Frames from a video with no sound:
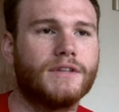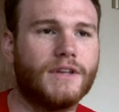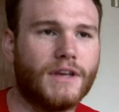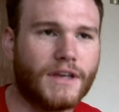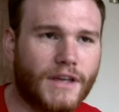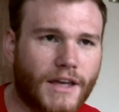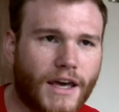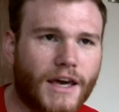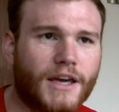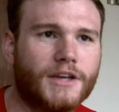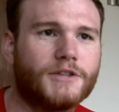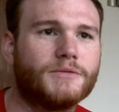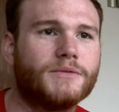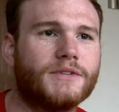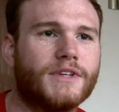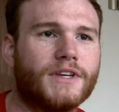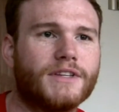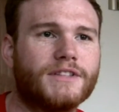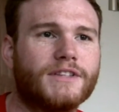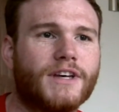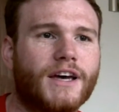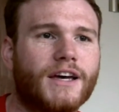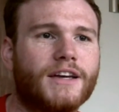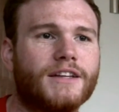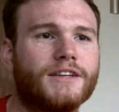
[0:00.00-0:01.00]
engage with their
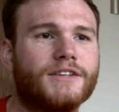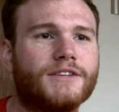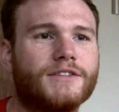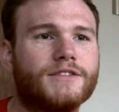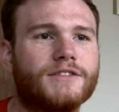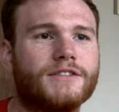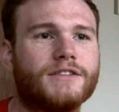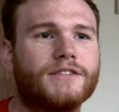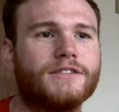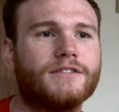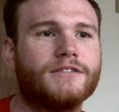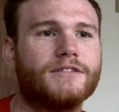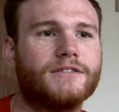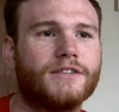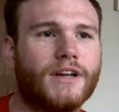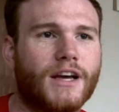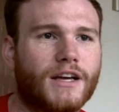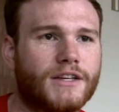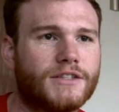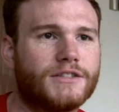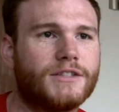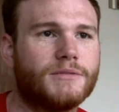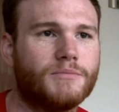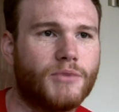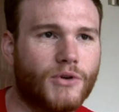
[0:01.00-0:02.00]
tiredness and
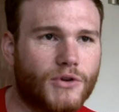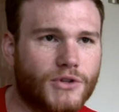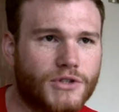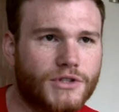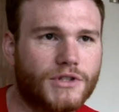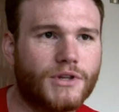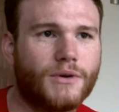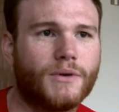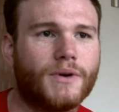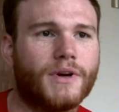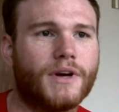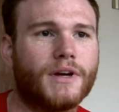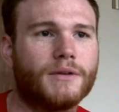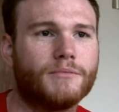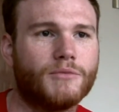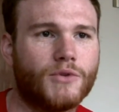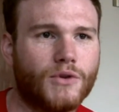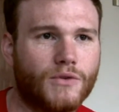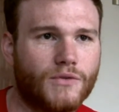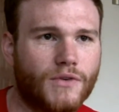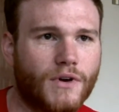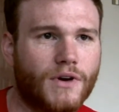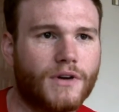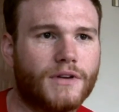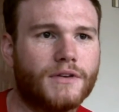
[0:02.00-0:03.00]
actually push through it and
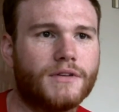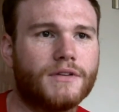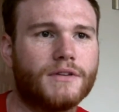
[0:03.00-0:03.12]
move on.